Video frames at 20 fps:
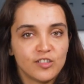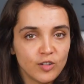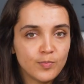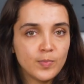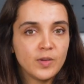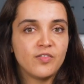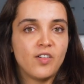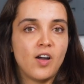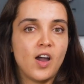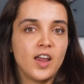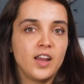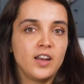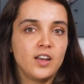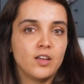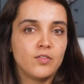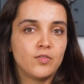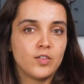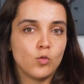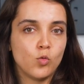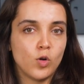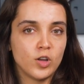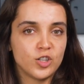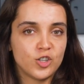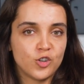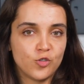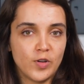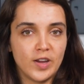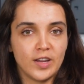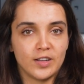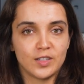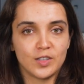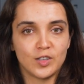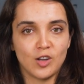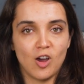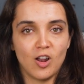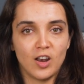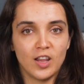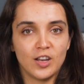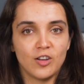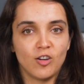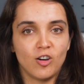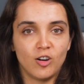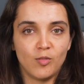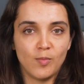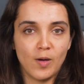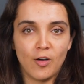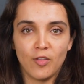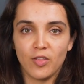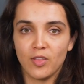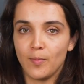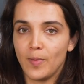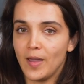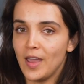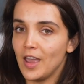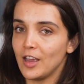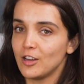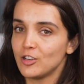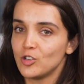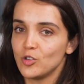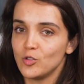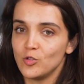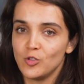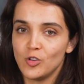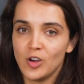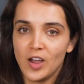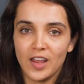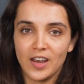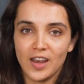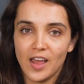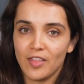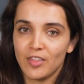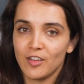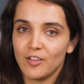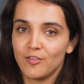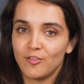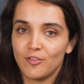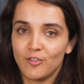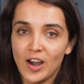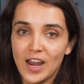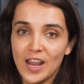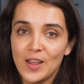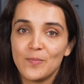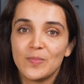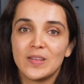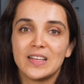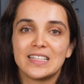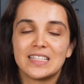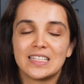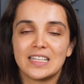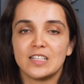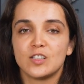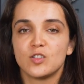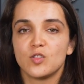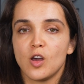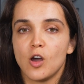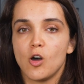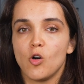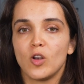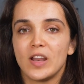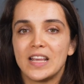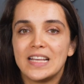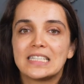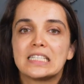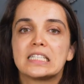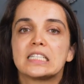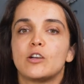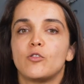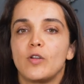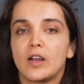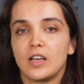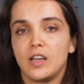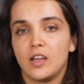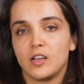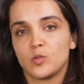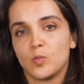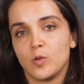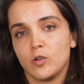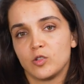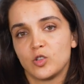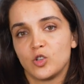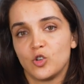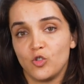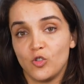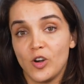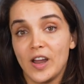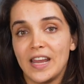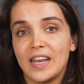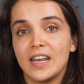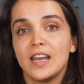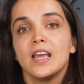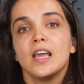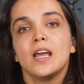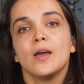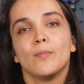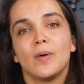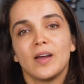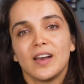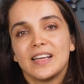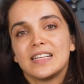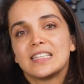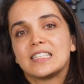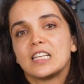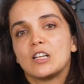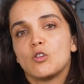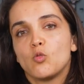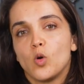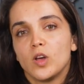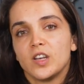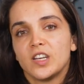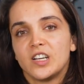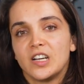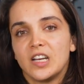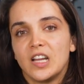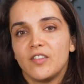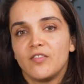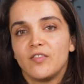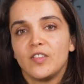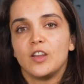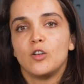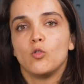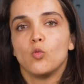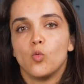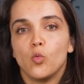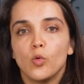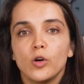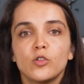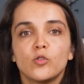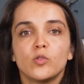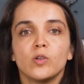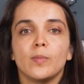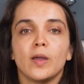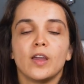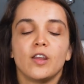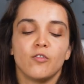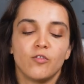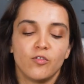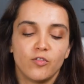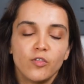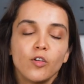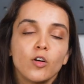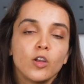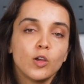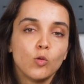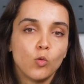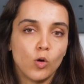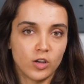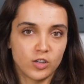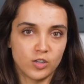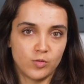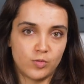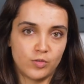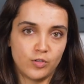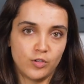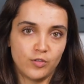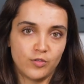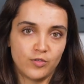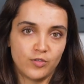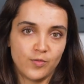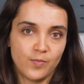should be fine if you want to reinstall it or mount the bag to another frame, since the hole isn't directly exposed to rain, but I still wonder if it would remain fully waterproof.